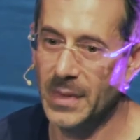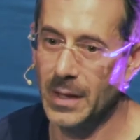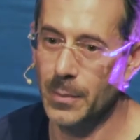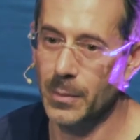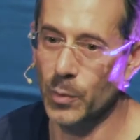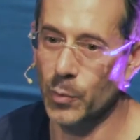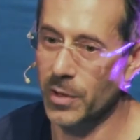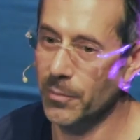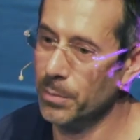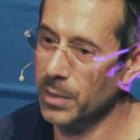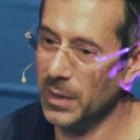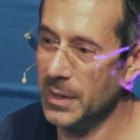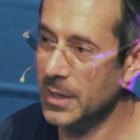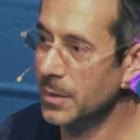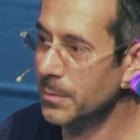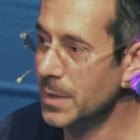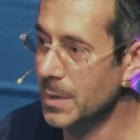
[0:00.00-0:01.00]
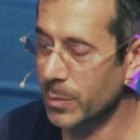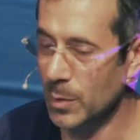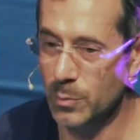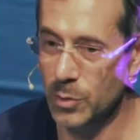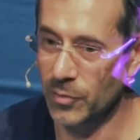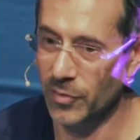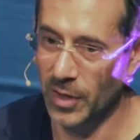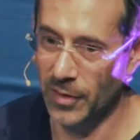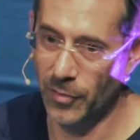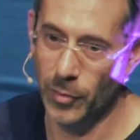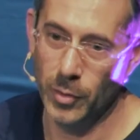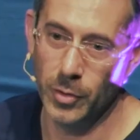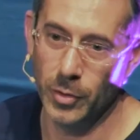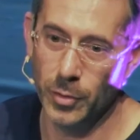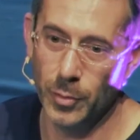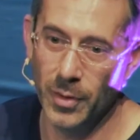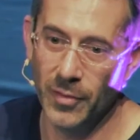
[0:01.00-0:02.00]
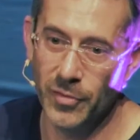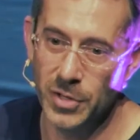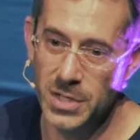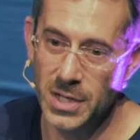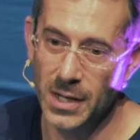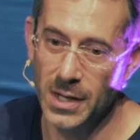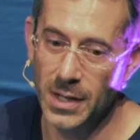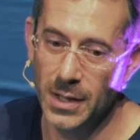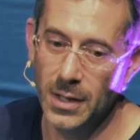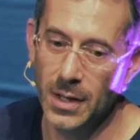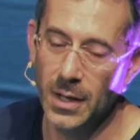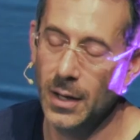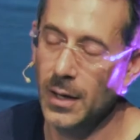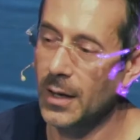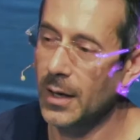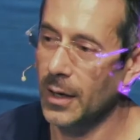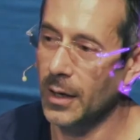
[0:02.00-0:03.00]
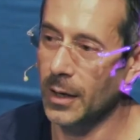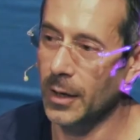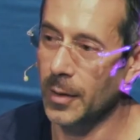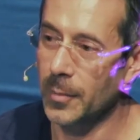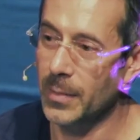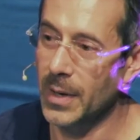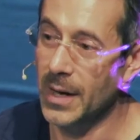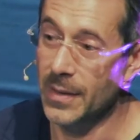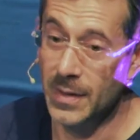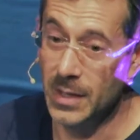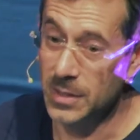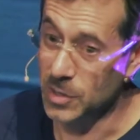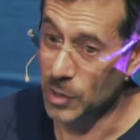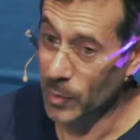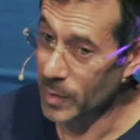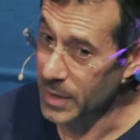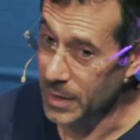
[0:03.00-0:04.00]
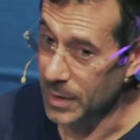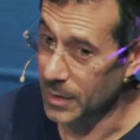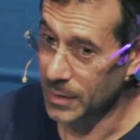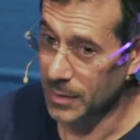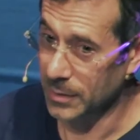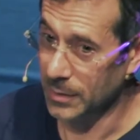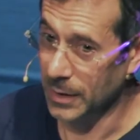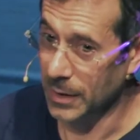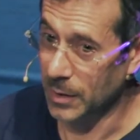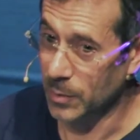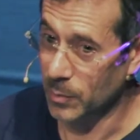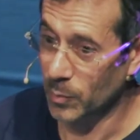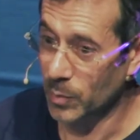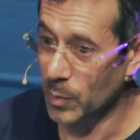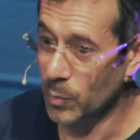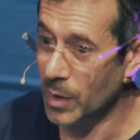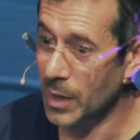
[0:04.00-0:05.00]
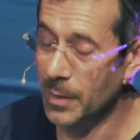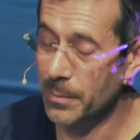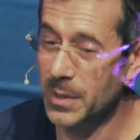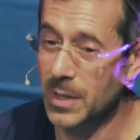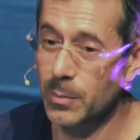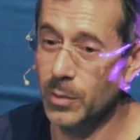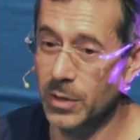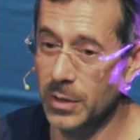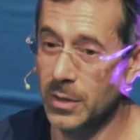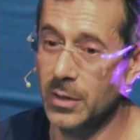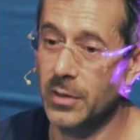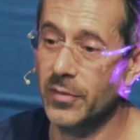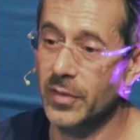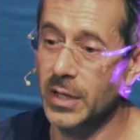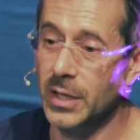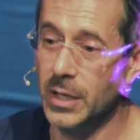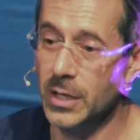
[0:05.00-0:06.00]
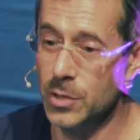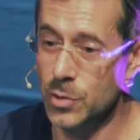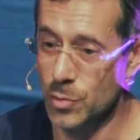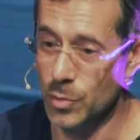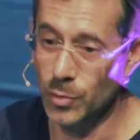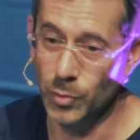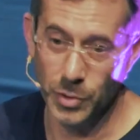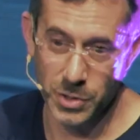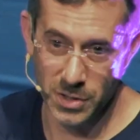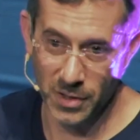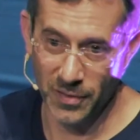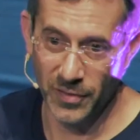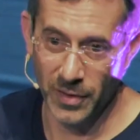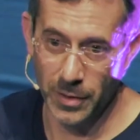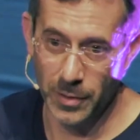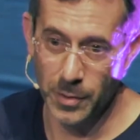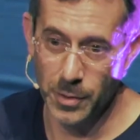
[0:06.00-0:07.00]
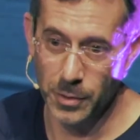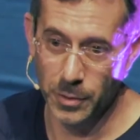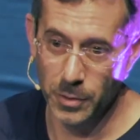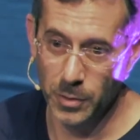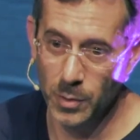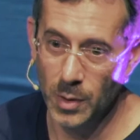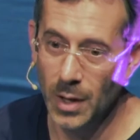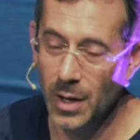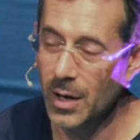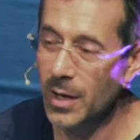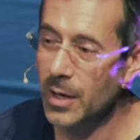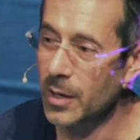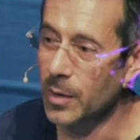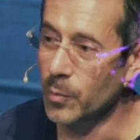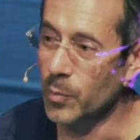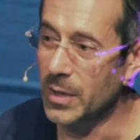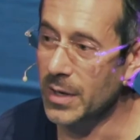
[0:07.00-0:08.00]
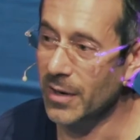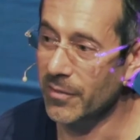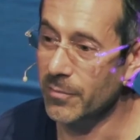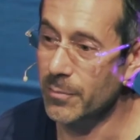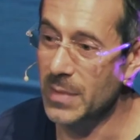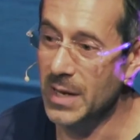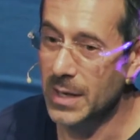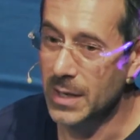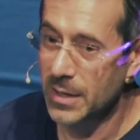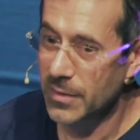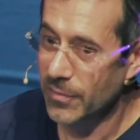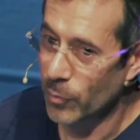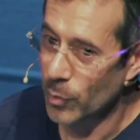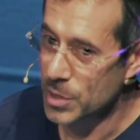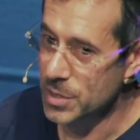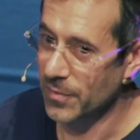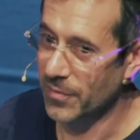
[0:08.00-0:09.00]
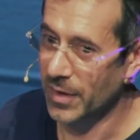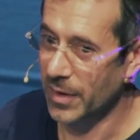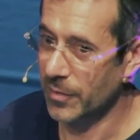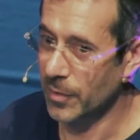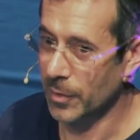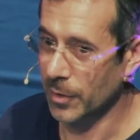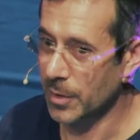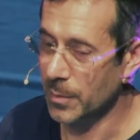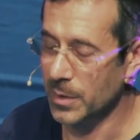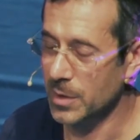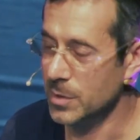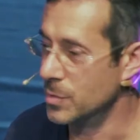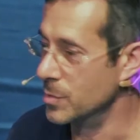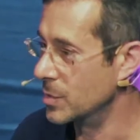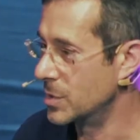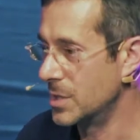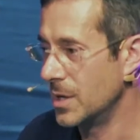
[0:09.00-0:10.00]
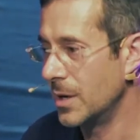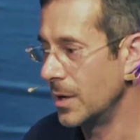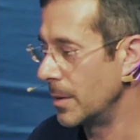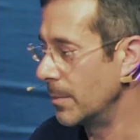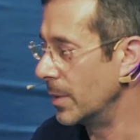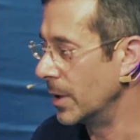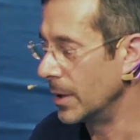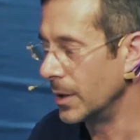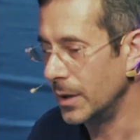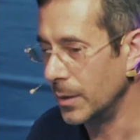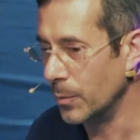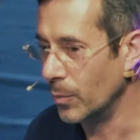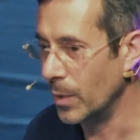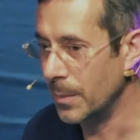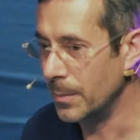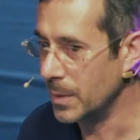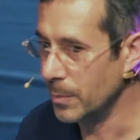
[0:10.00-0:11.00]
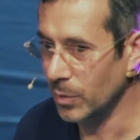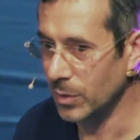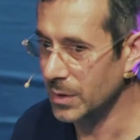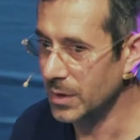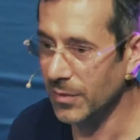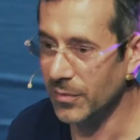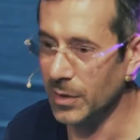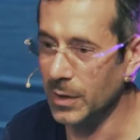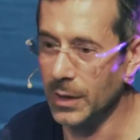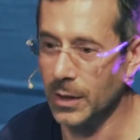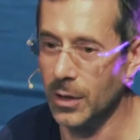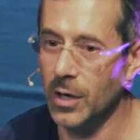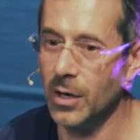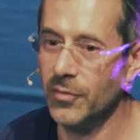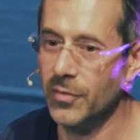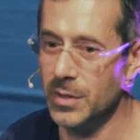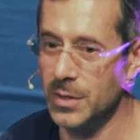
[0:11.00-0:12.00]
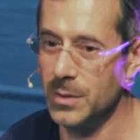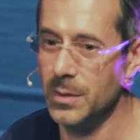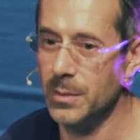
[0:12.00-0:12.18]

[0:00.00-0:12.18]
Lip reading: But we have plenty of people move off Heroku every day, and that's great. Like, we want people to innovate and do cool stuff on Heroku. We have many Fortune 500 companies who stay, but when people leave, it like often